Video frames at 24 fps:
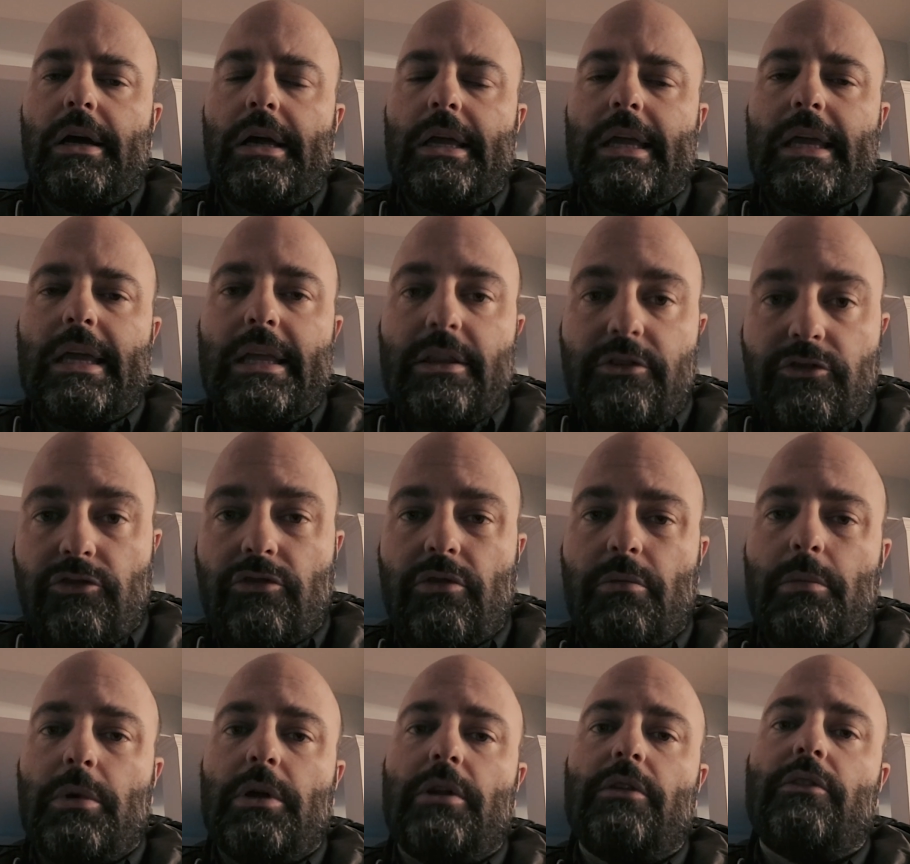
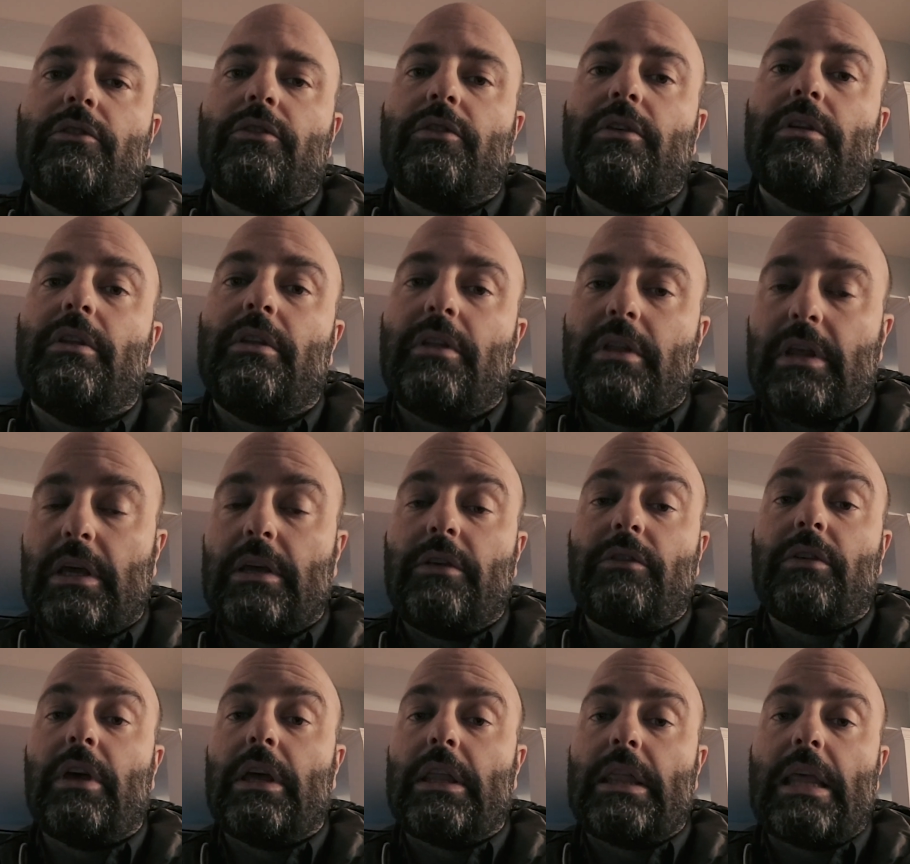instruments and
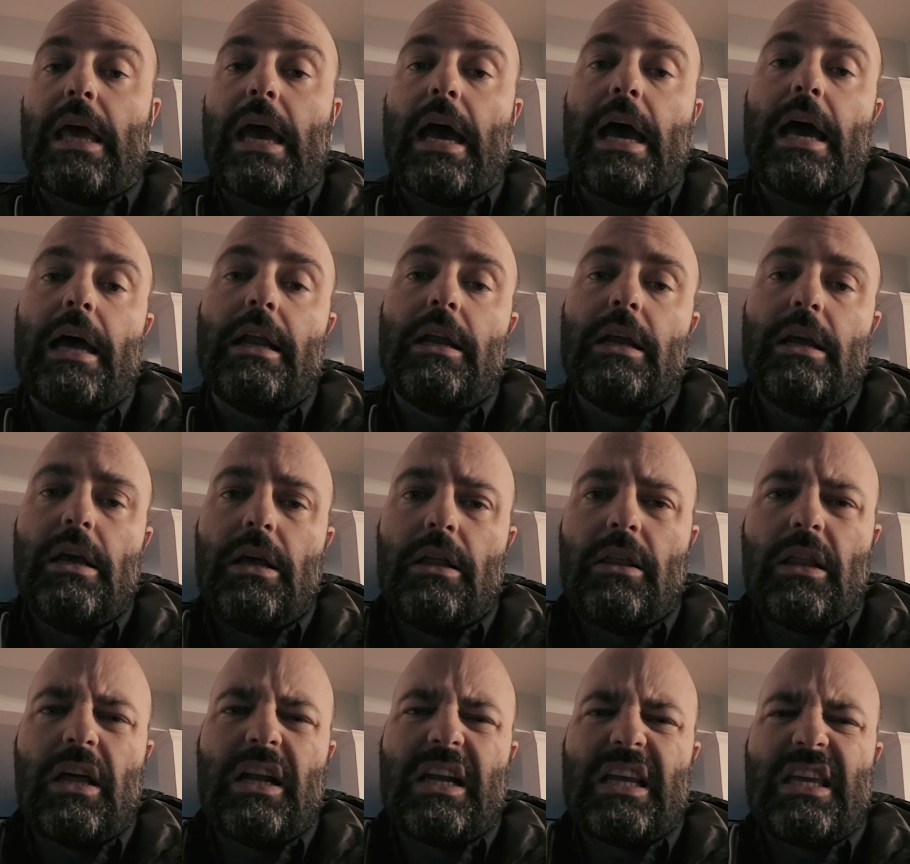things like that,
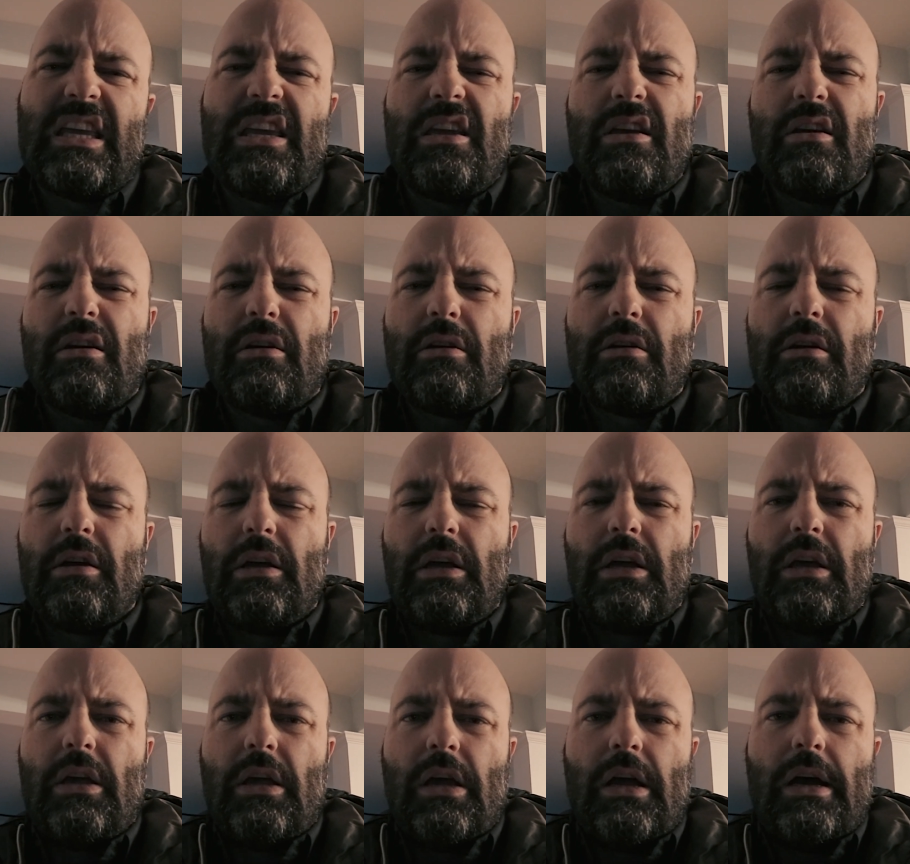a lot of gear,
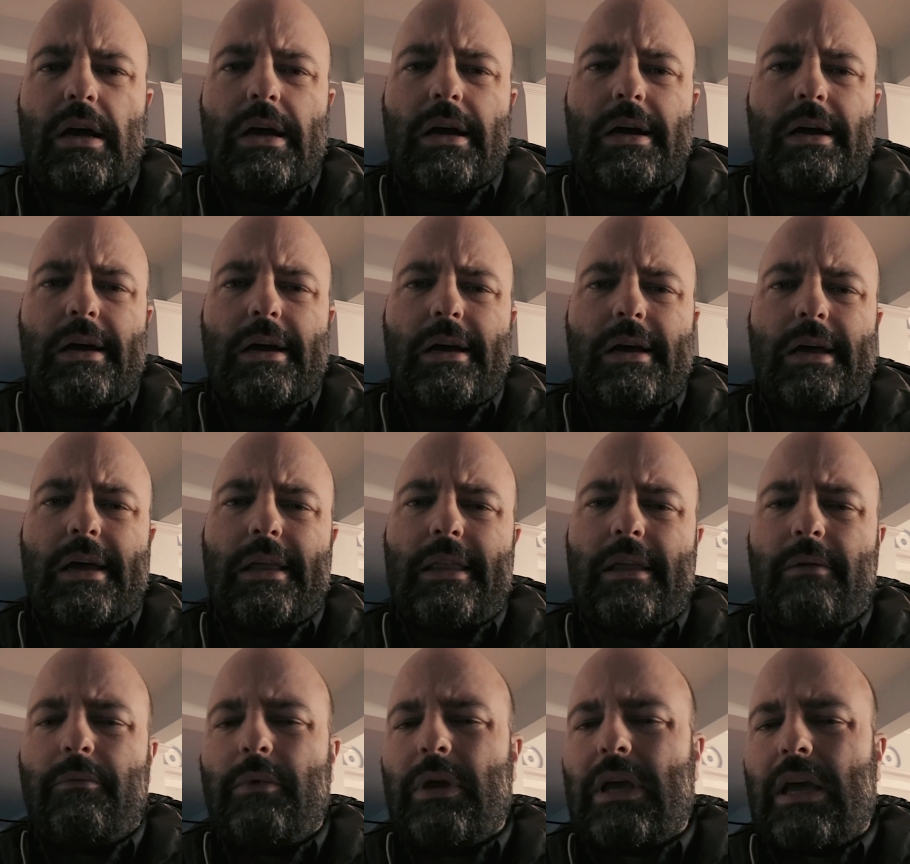
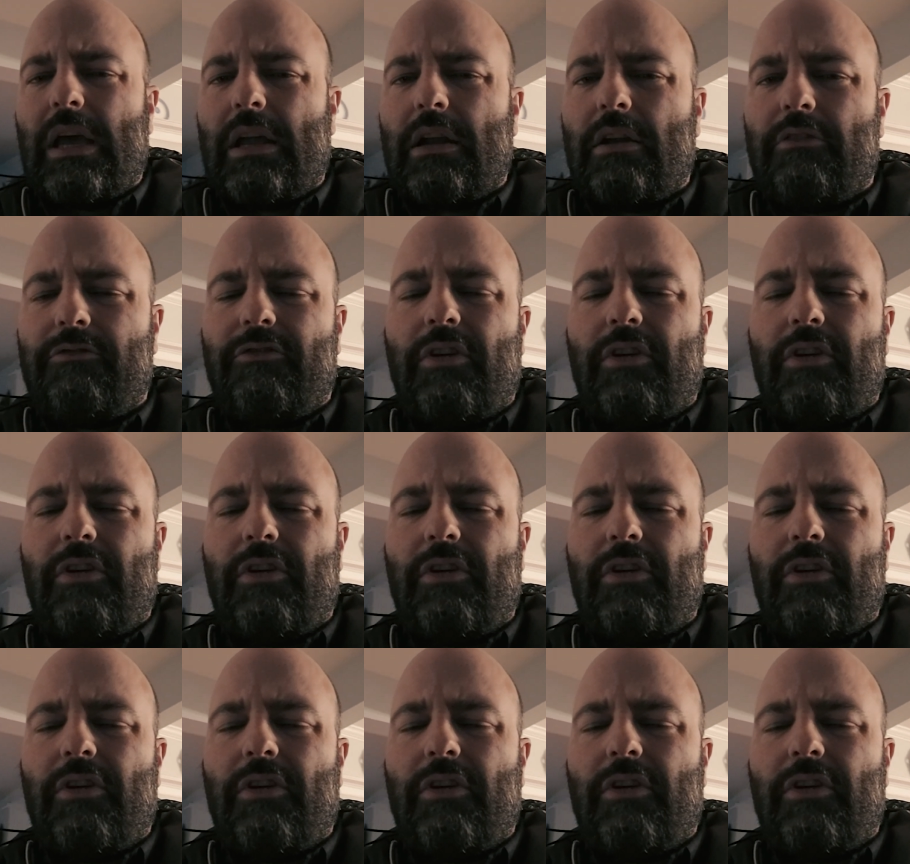and then we kind of